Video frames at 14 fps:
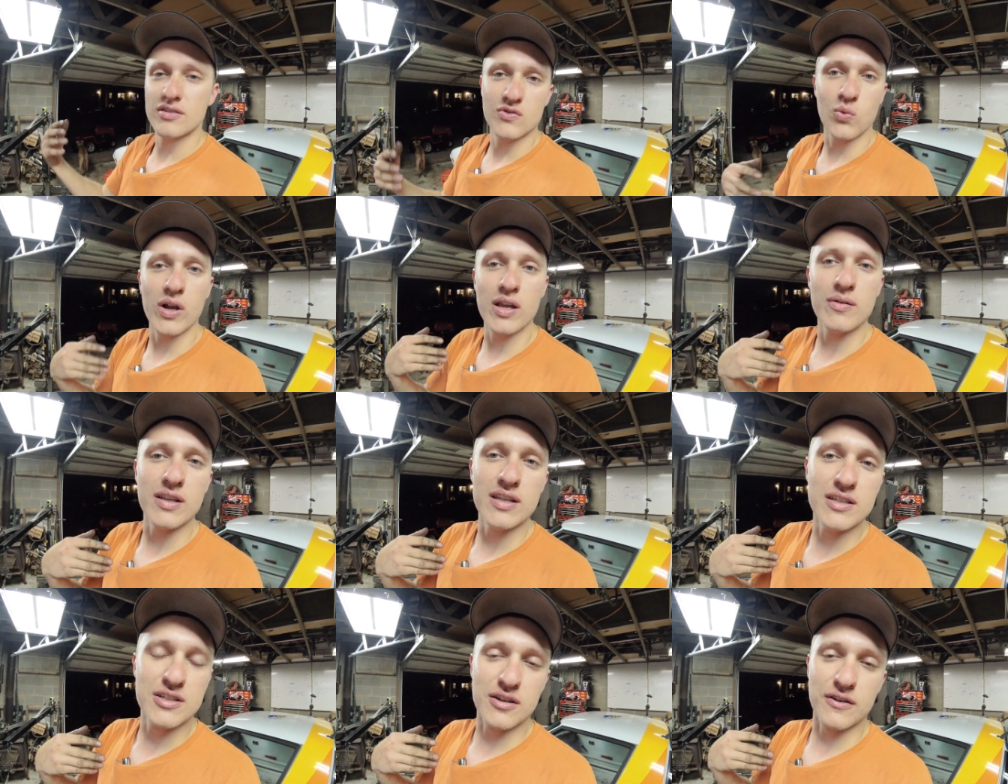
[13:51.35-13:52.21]
It's way
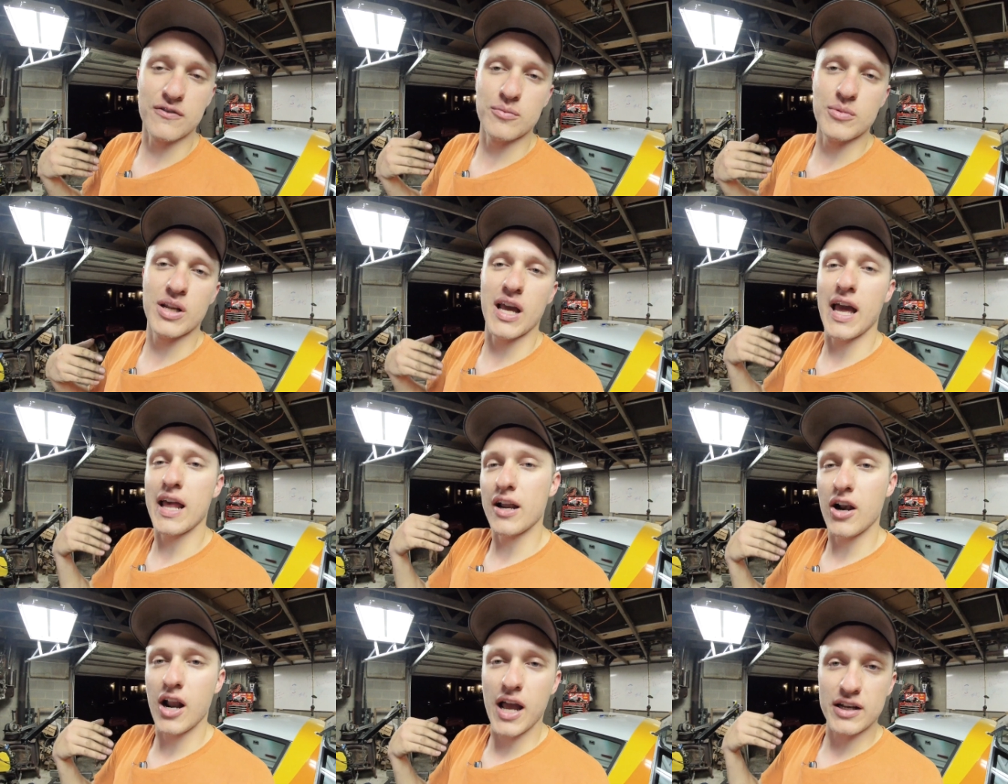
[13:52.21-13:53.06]
easier for me to
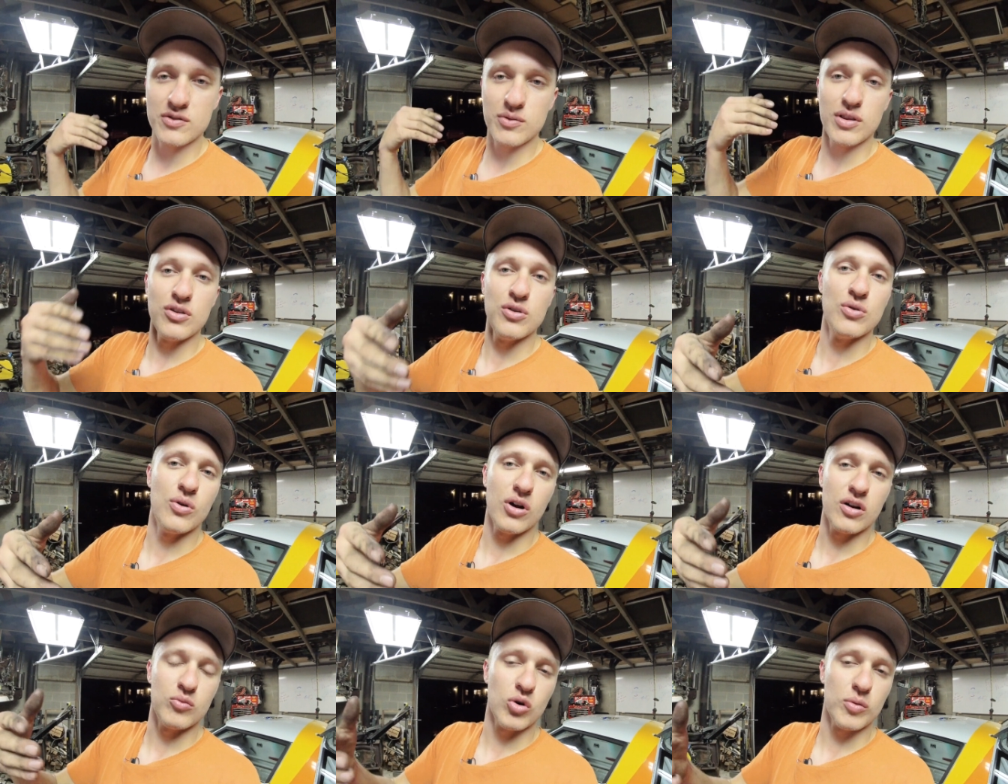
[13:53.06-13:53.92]
interact with you
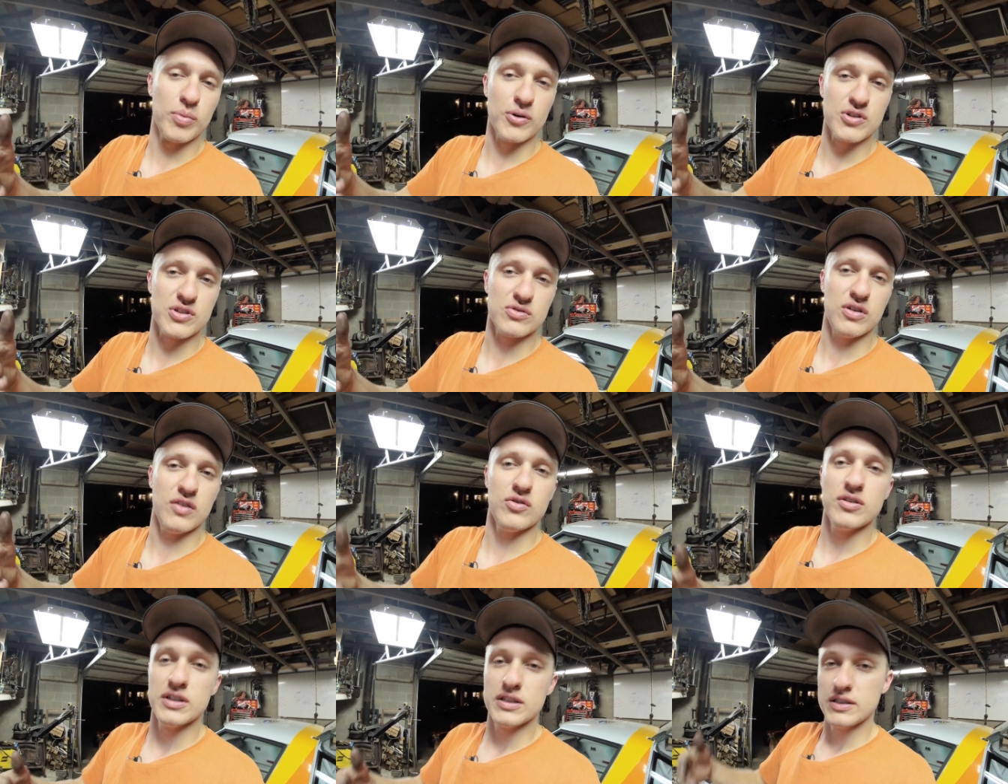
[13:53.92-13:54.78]
on a more personal level,